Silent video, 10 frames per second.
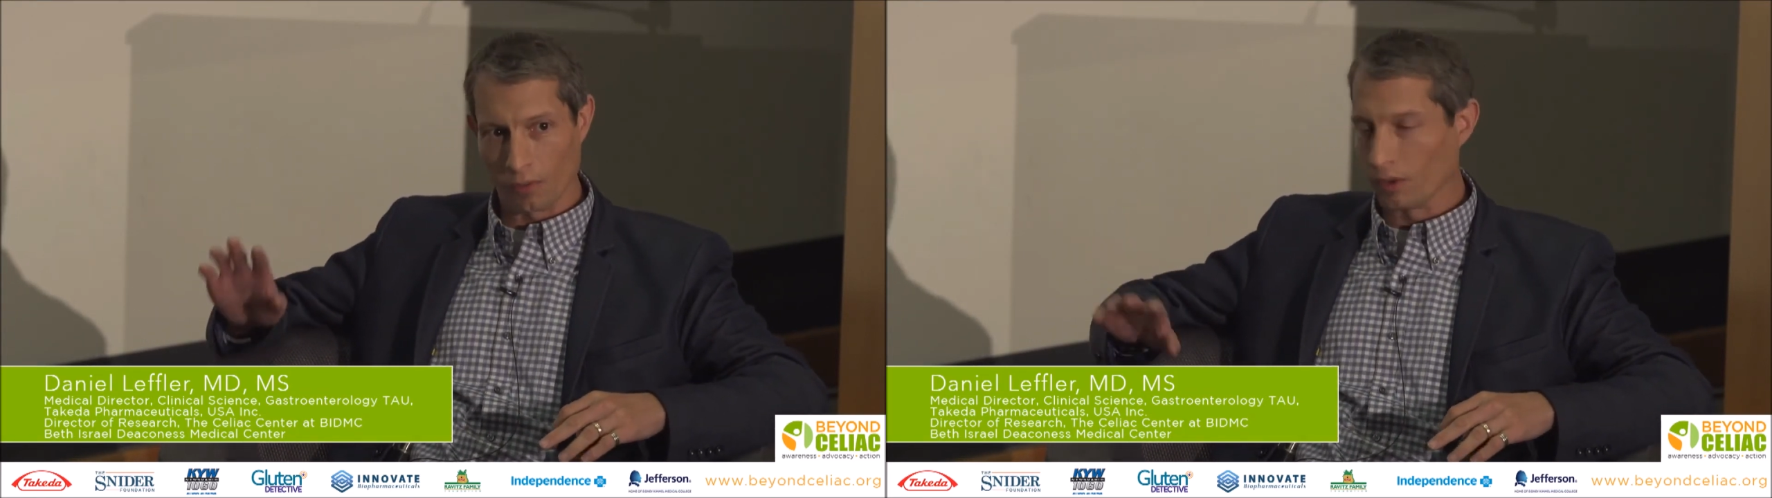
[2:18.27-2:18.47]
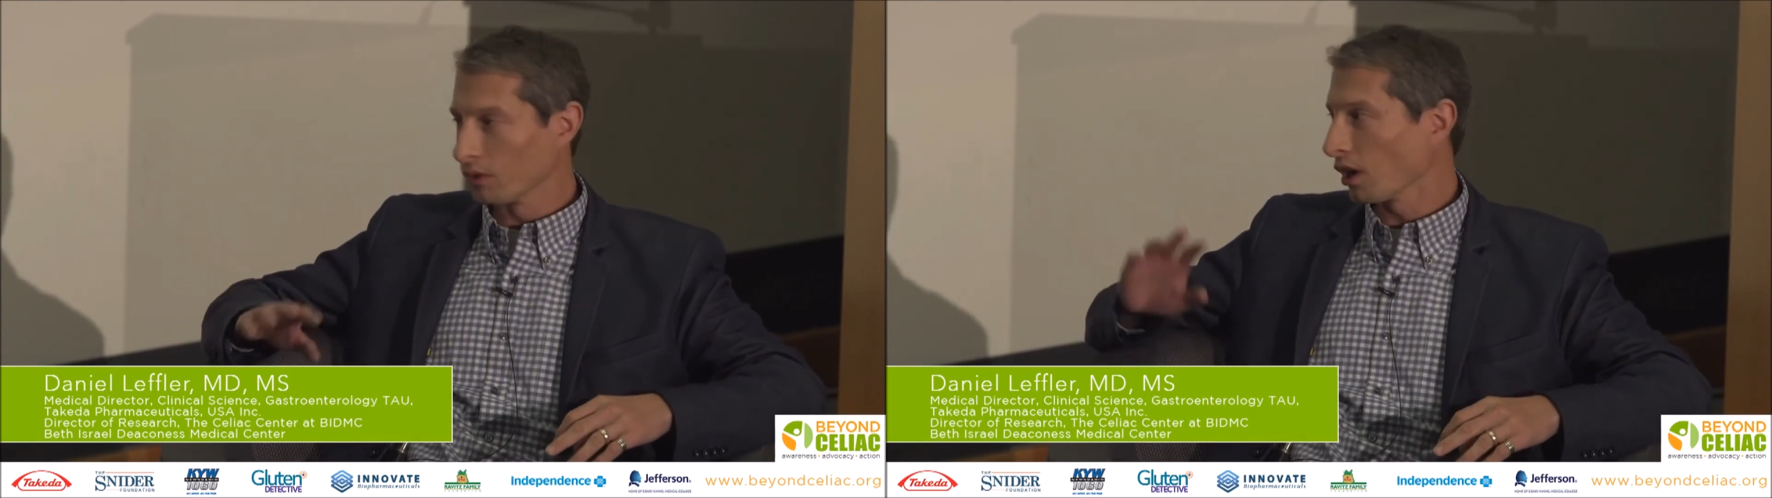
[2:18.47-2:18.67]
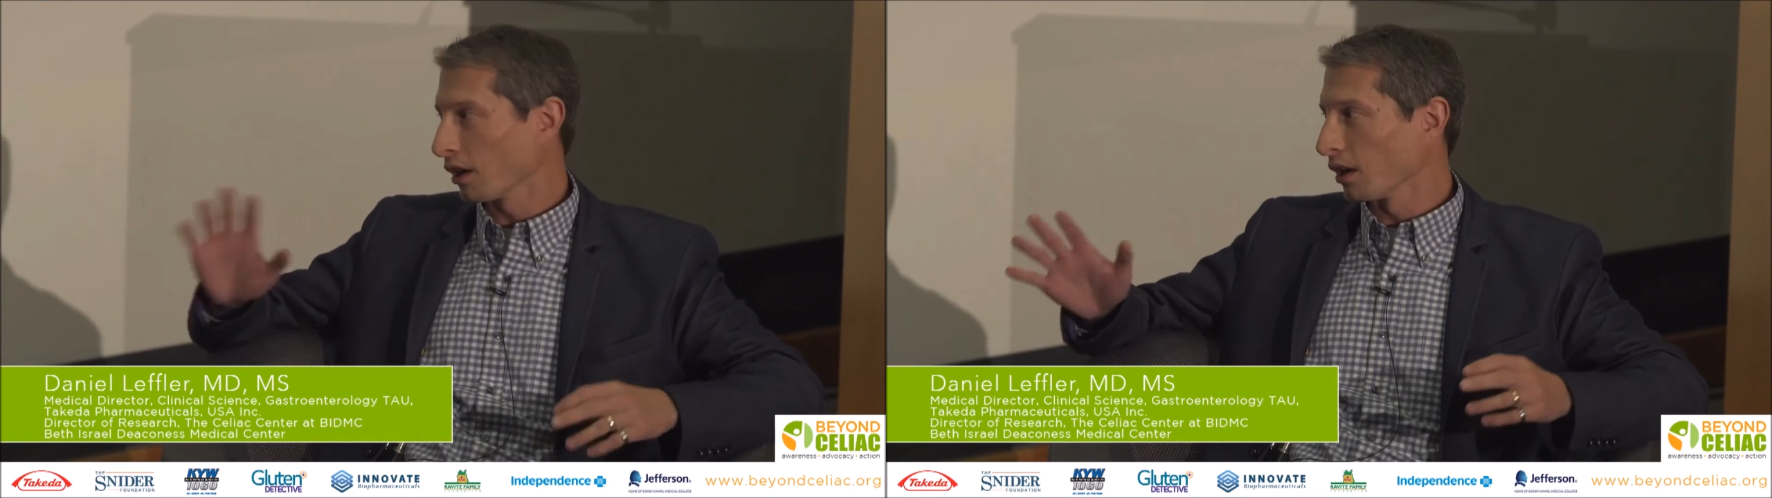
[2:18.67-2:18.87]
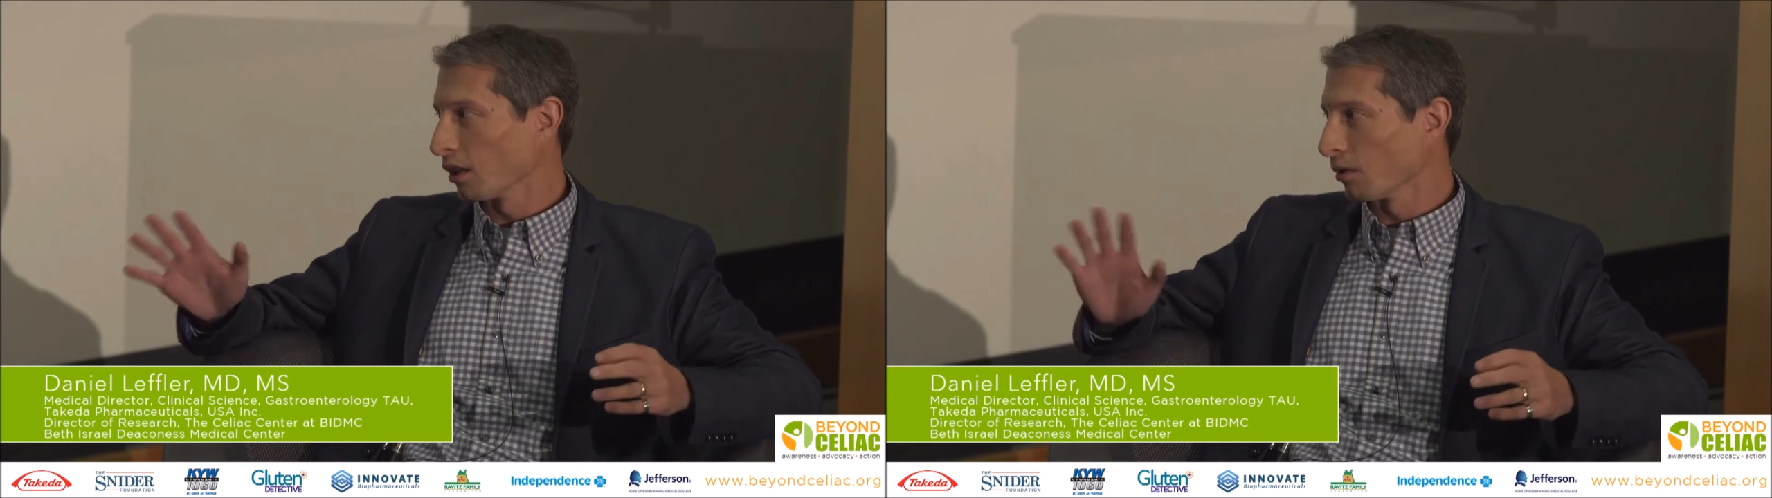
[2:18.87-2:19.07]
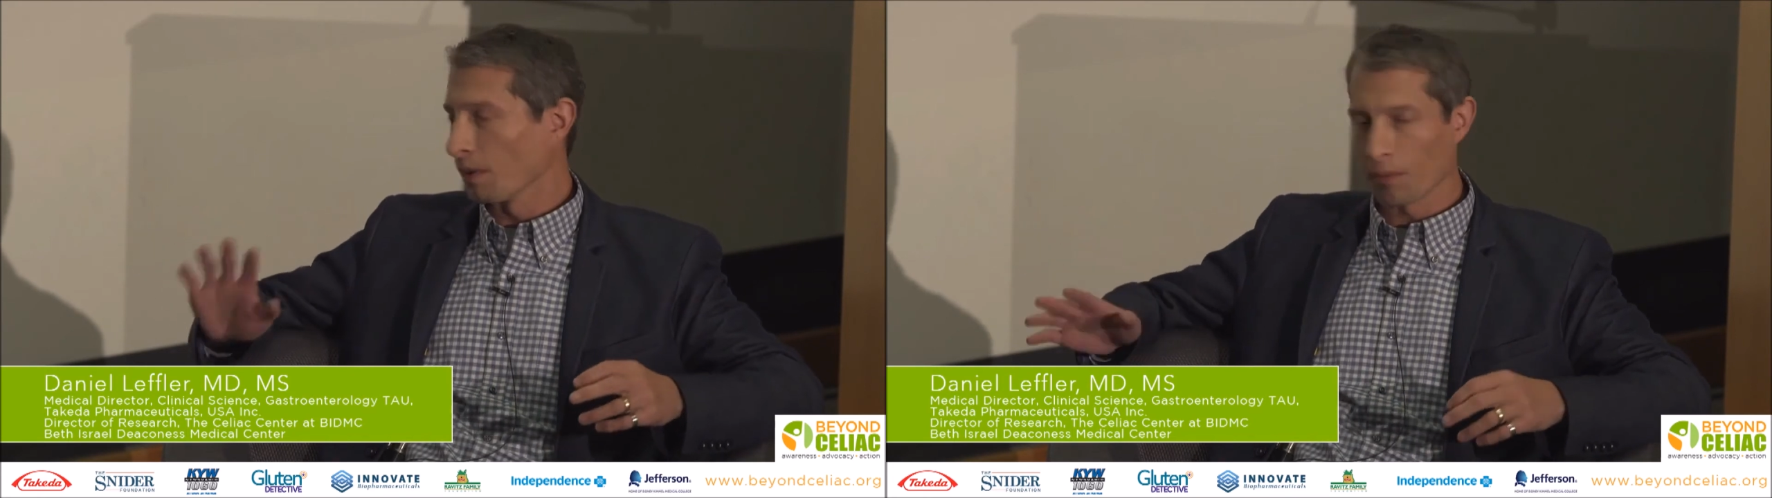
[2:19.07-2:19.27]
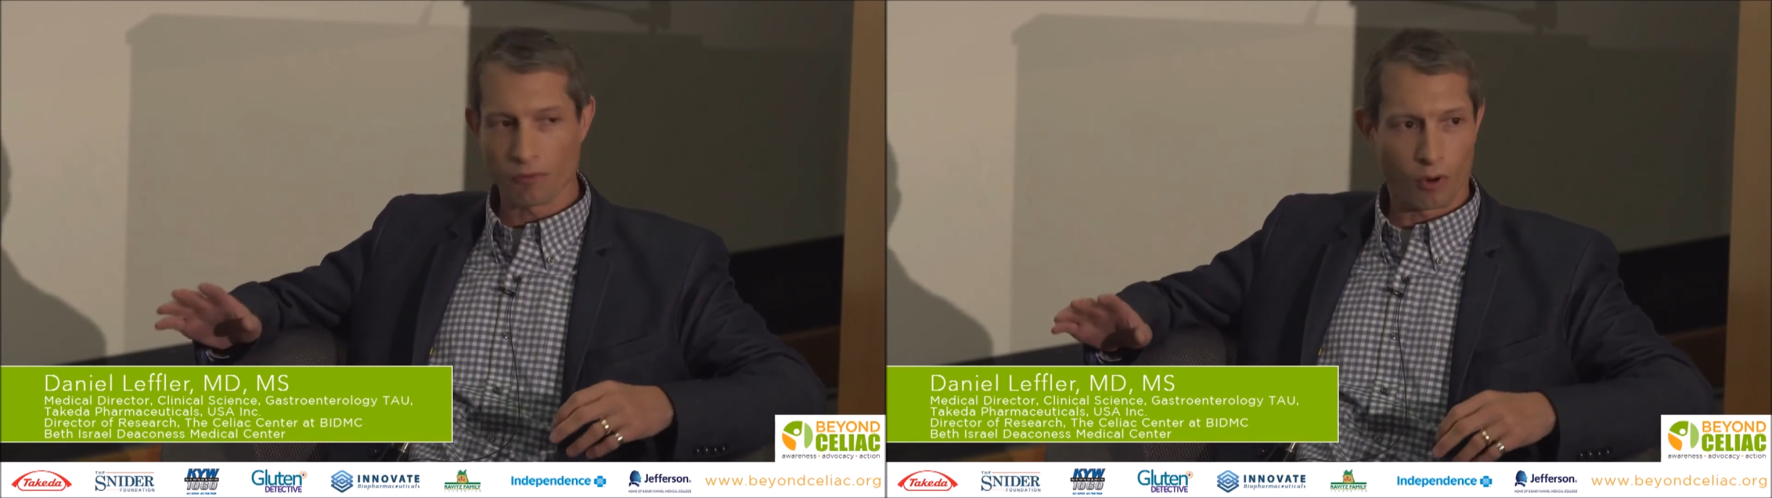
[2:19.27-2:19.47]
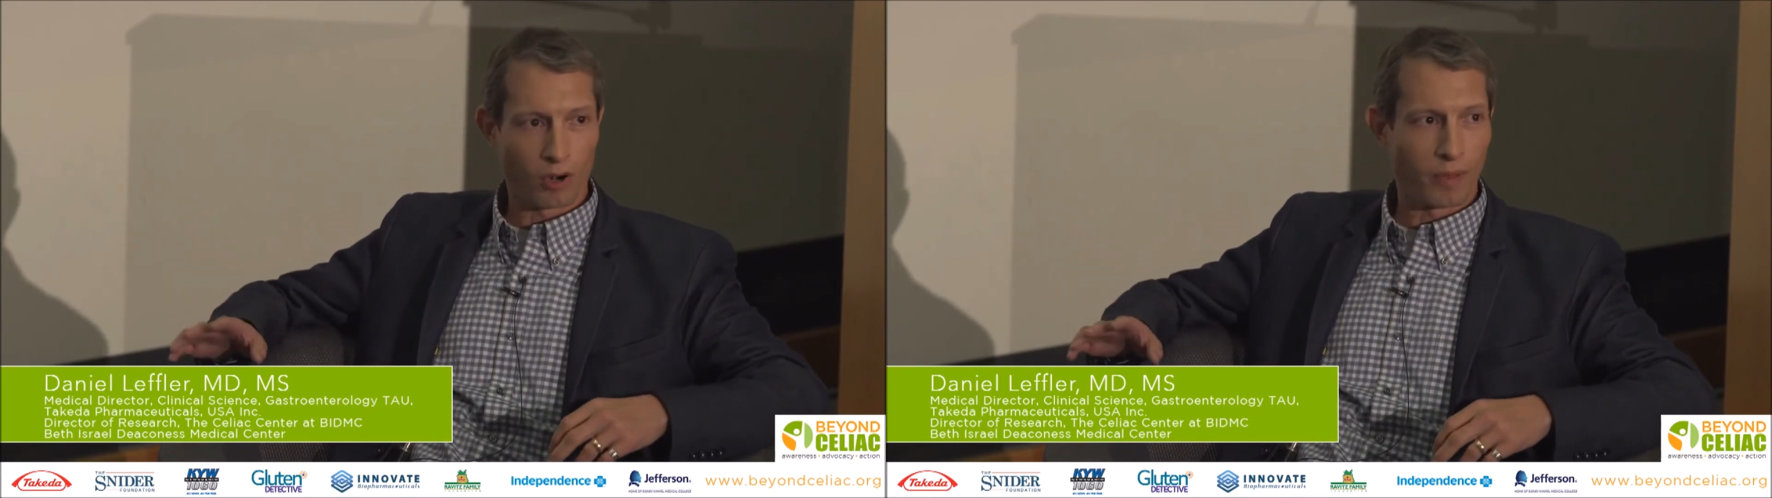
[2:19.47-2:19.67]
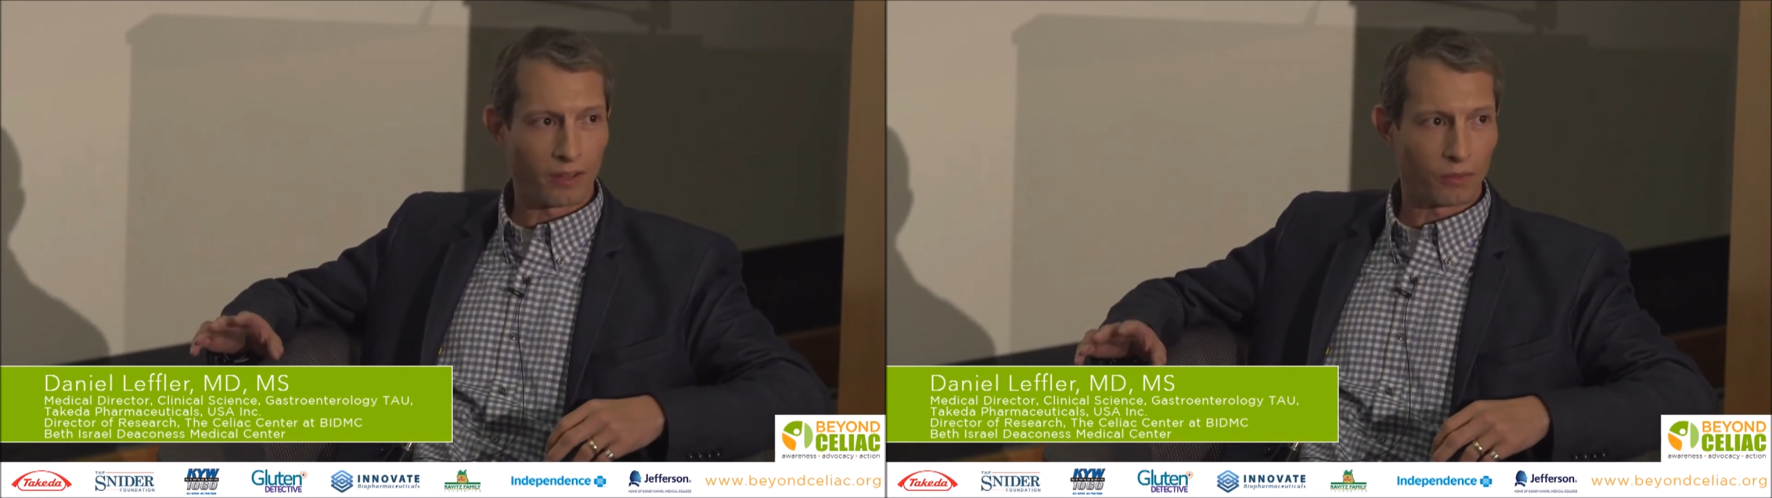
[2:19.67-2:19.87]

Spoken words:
were talking a little bit before about